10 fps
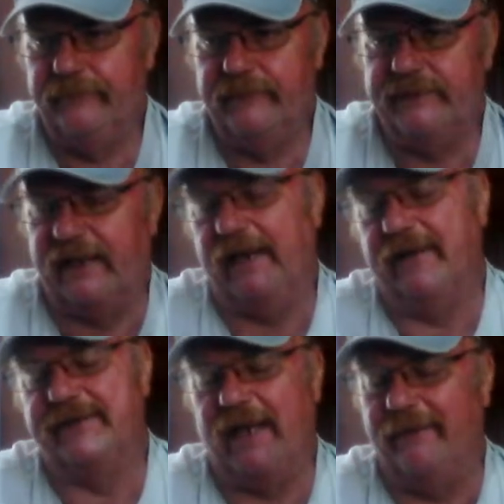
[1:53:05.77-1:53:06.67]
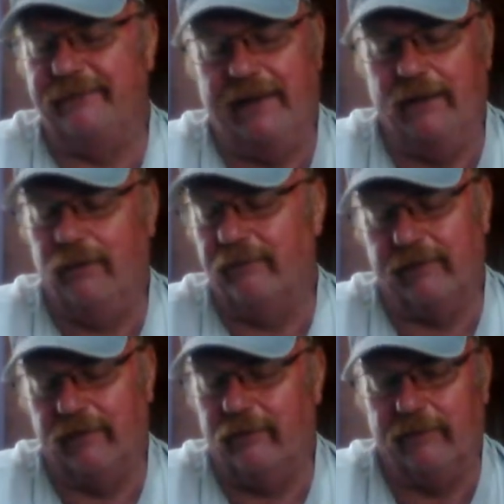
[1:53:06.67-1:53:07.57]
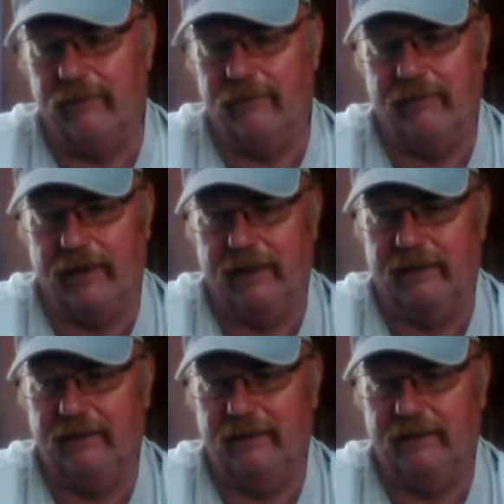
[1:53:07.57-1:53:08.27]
saying the same thing over and over and over again.